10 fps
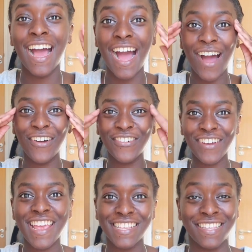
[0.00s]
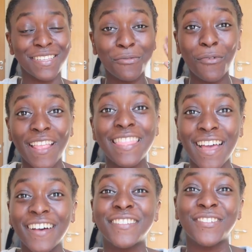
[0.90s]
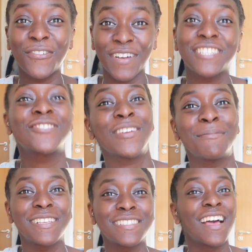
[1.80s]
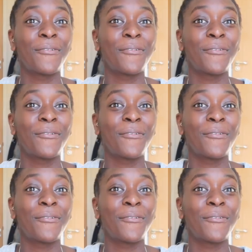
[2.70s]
How crazy is 1,000 of our streamers?